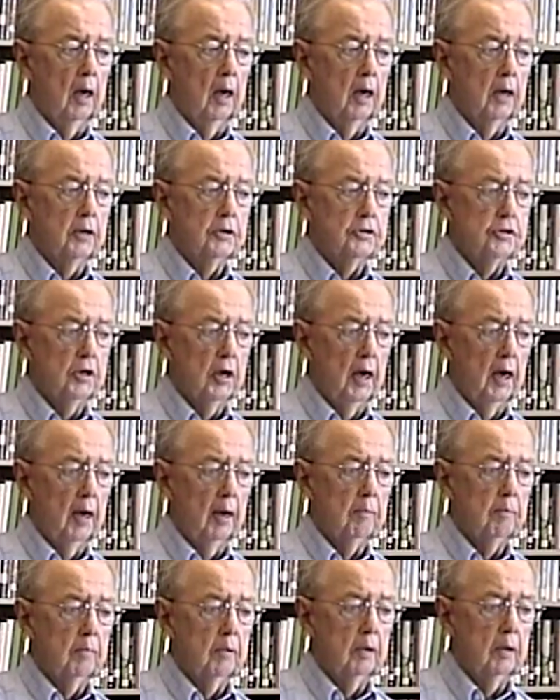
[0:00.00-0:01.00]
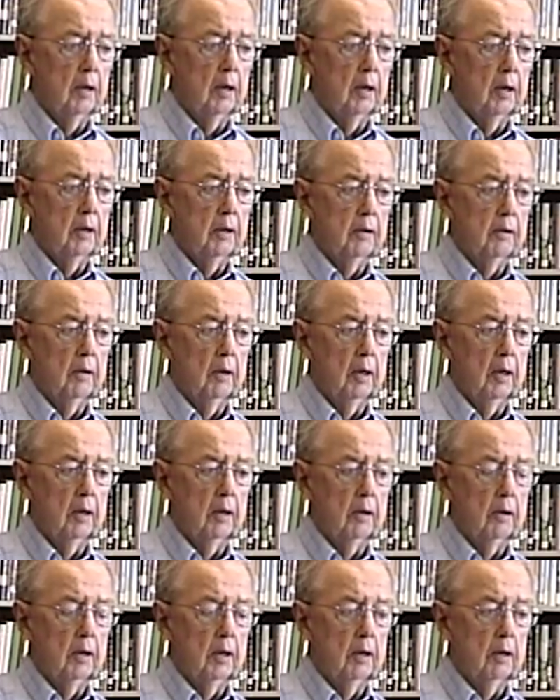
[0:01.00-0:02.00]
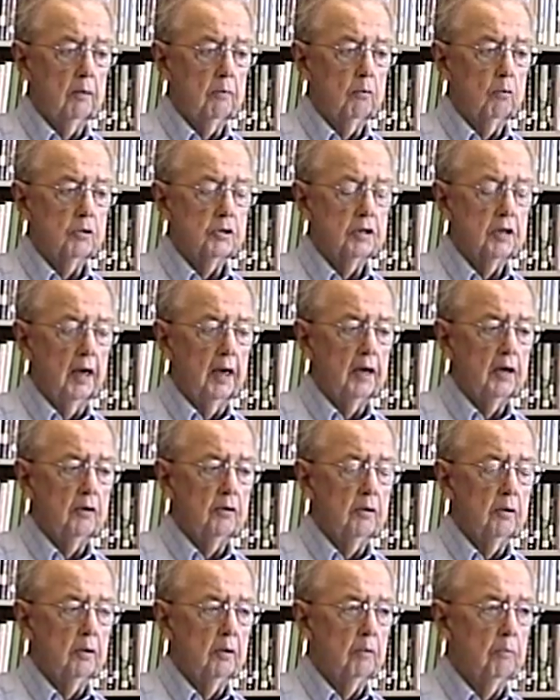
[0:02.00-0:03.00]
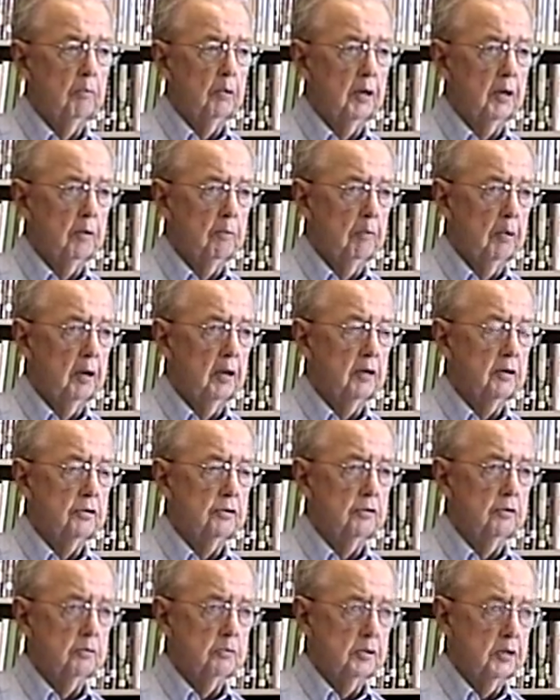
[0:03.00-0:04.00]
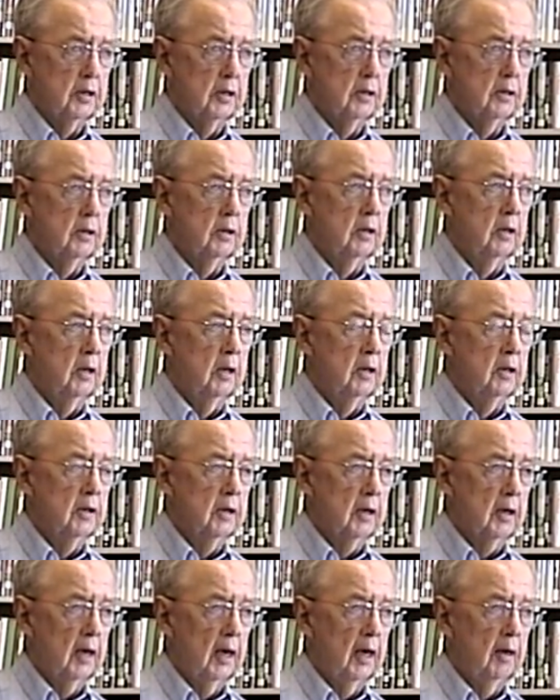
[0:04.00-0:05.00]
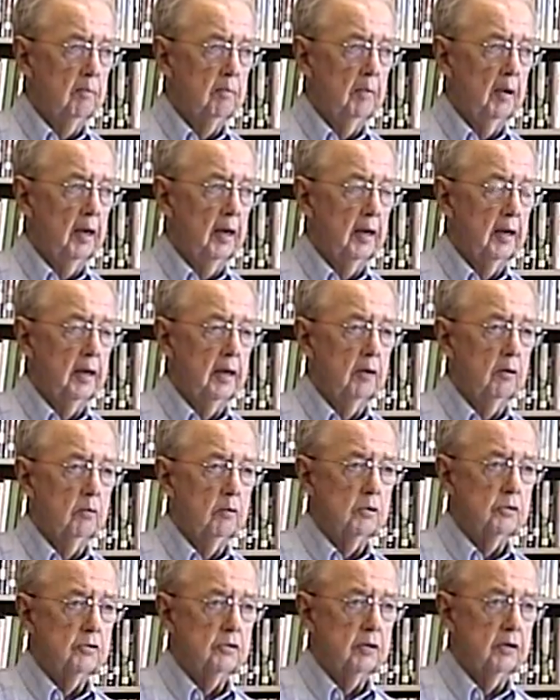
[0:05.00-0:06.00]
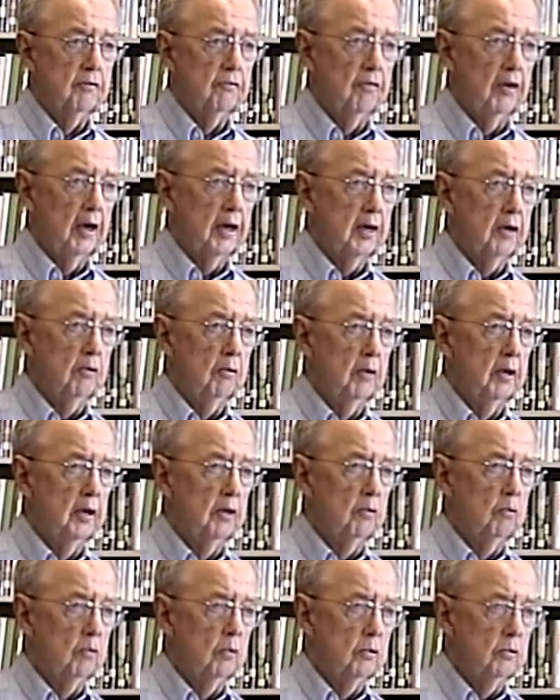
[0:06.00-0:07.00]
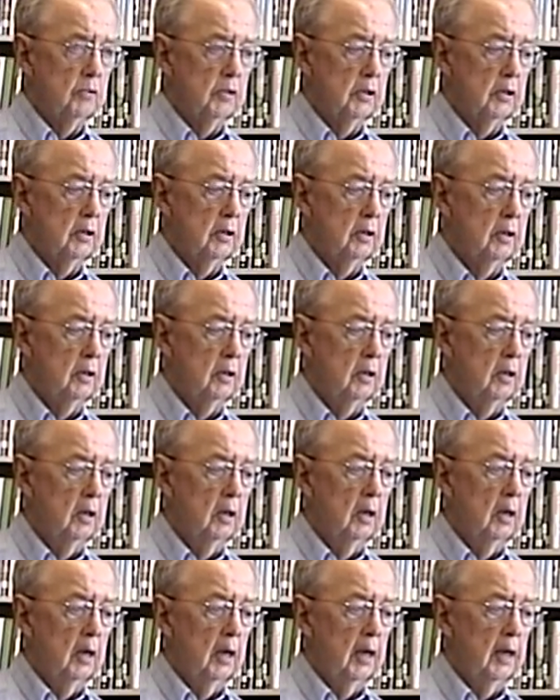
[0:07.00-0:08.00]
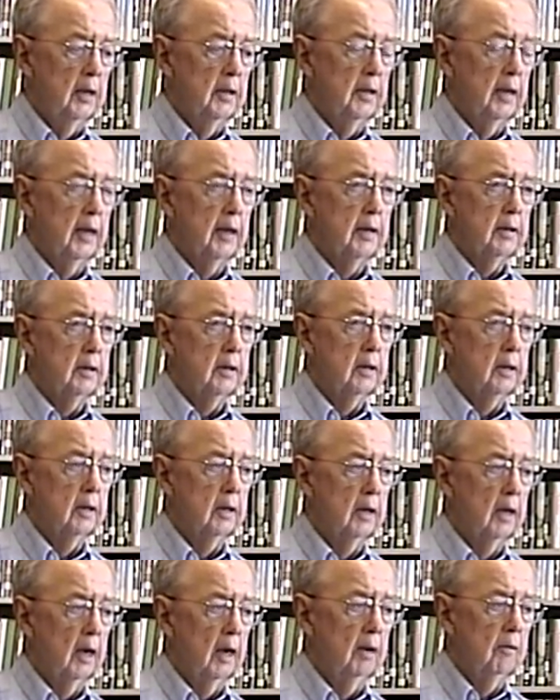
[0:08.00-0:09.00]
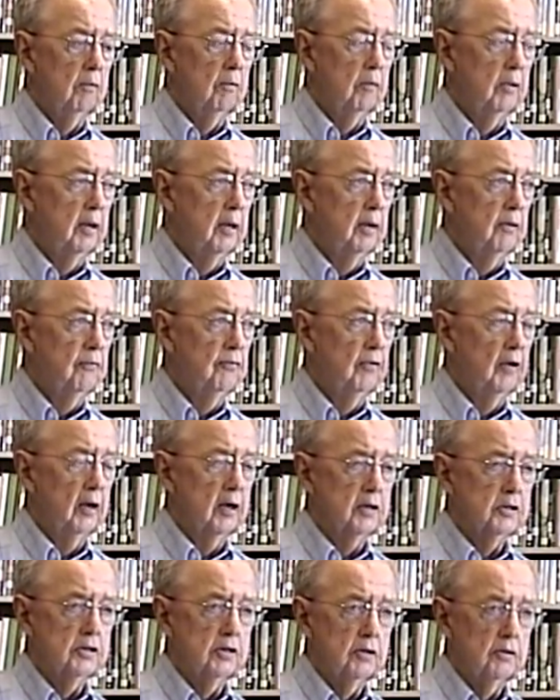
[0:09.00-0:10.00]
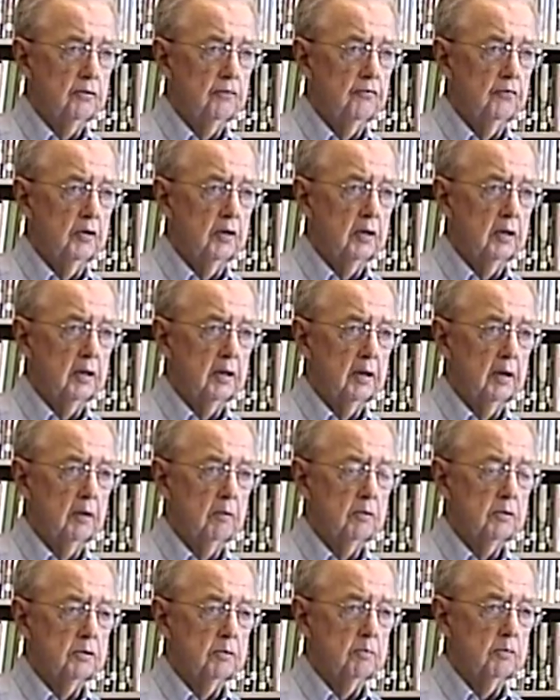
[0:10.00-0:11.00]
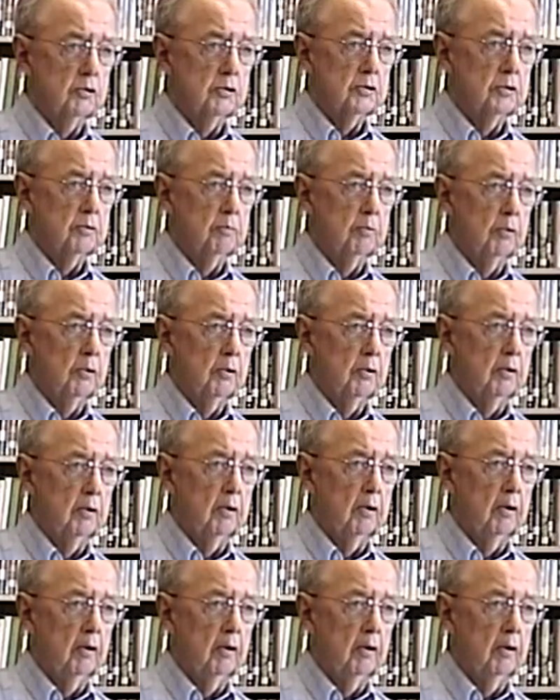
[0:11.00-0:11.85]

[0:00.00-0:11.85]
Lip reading: our job. It was not only to bring paratroops in to combat, it was evacuating wounded, and that I really felt, still feel that was the most important